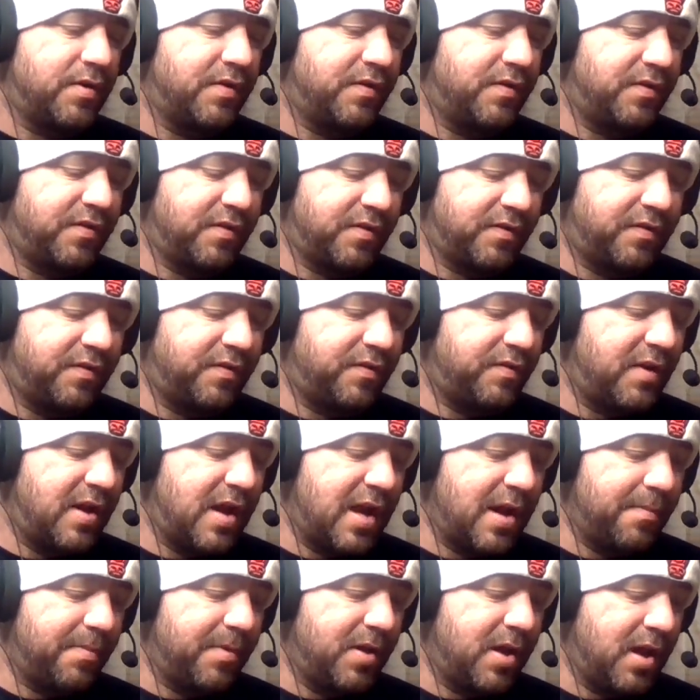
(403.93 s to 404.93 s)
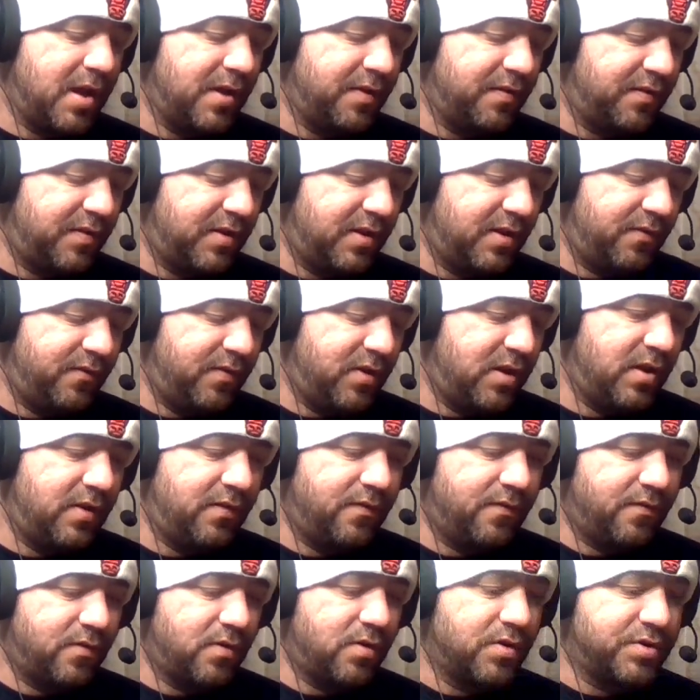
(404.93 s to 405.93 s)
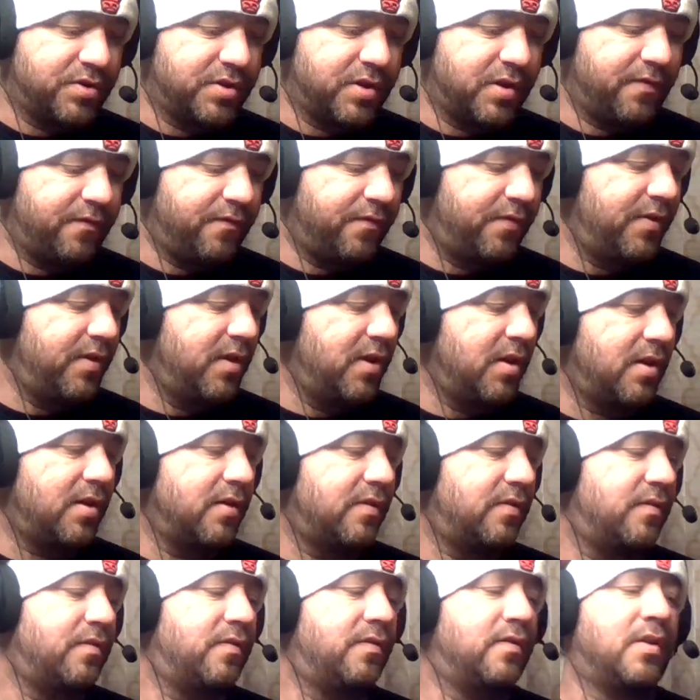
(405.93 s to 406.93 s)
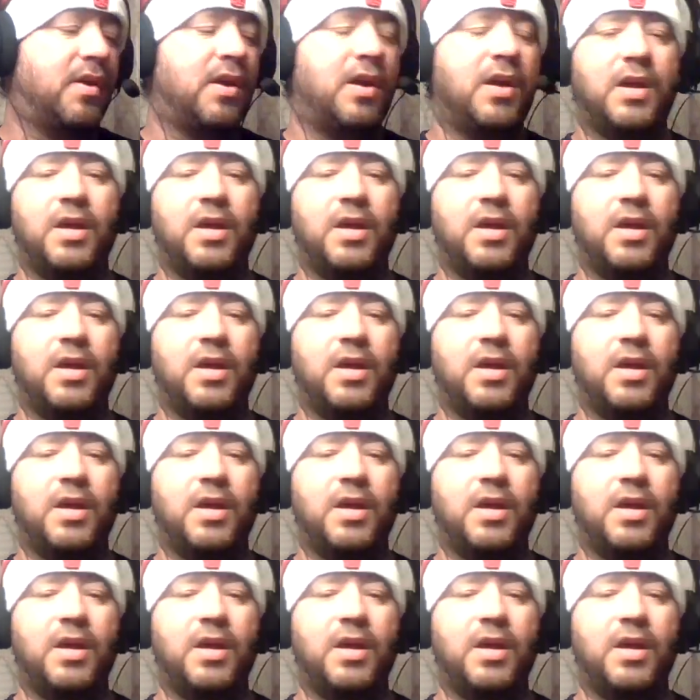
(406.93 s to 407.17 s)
This is a Snapcase DVD version of this,